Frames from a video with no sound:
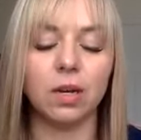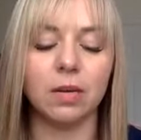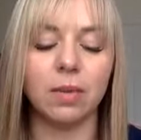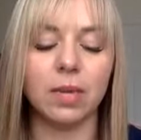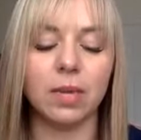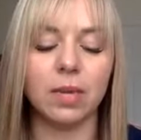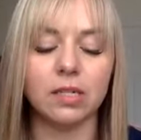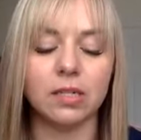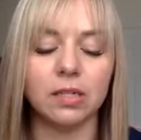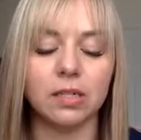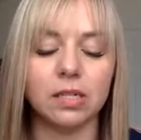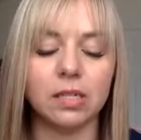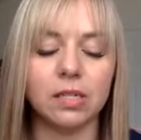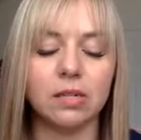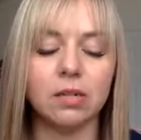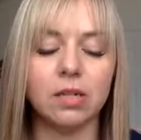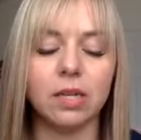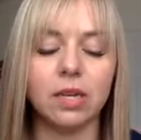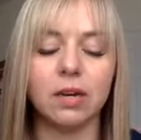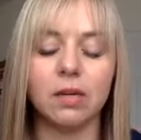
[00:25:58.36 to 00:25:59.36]
as a
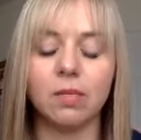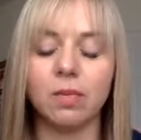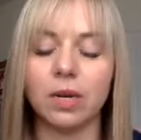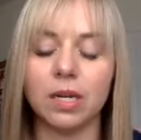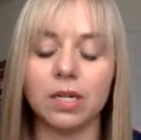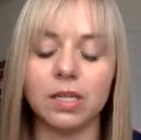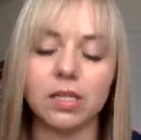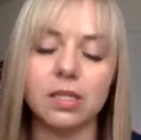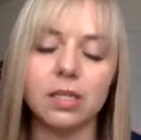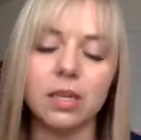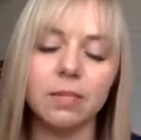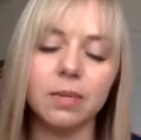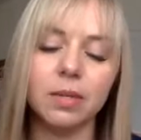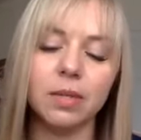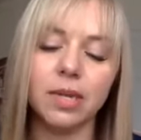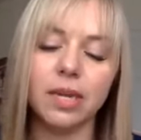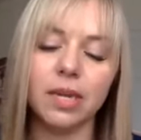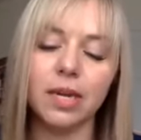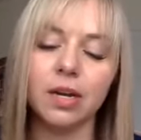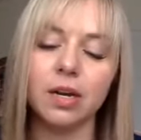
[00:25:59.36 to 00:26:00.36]
single layer, one as a double
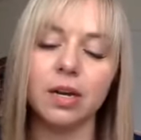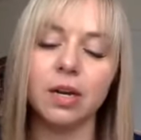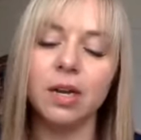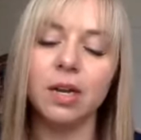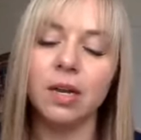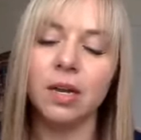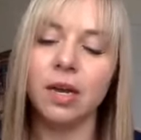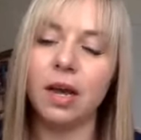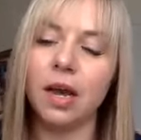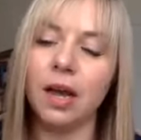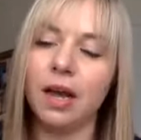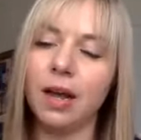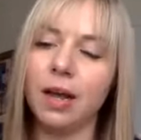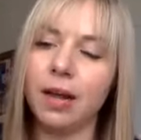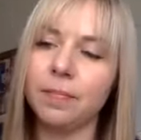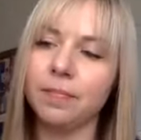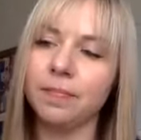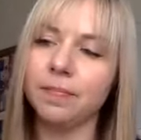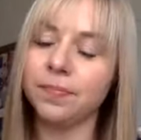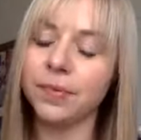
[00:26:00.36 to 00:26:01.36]
layer,
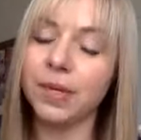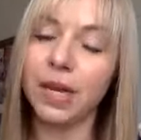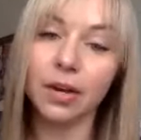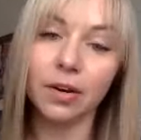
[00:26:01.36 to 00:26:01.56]
got